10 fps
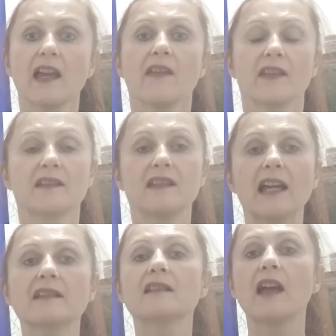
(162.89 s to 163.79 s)
this
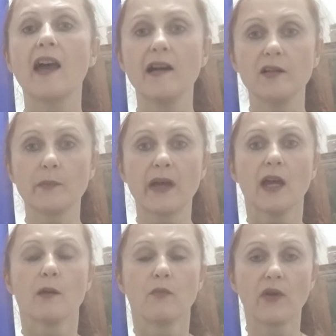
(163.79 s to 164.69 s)
doesn't help
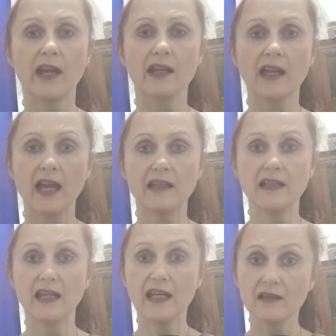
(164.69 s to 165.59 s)
bring
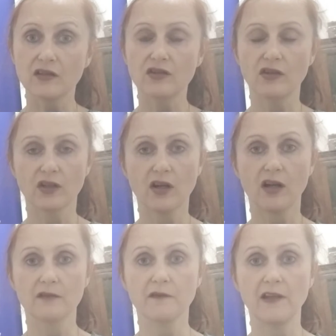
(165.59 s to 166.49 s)
an end to the
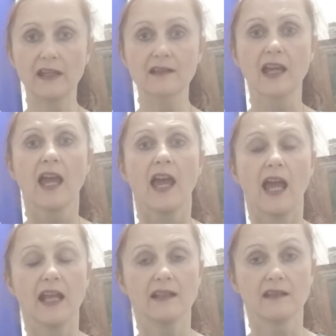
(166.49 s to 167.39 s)
conflict
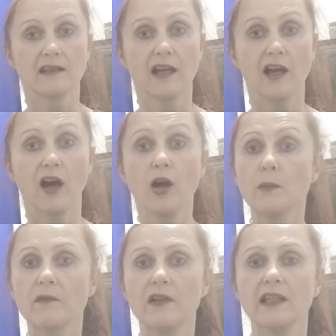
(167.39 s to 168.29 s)
and
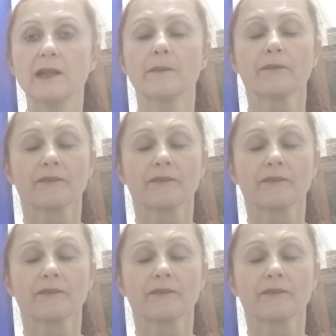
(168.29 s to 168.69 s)
hopefully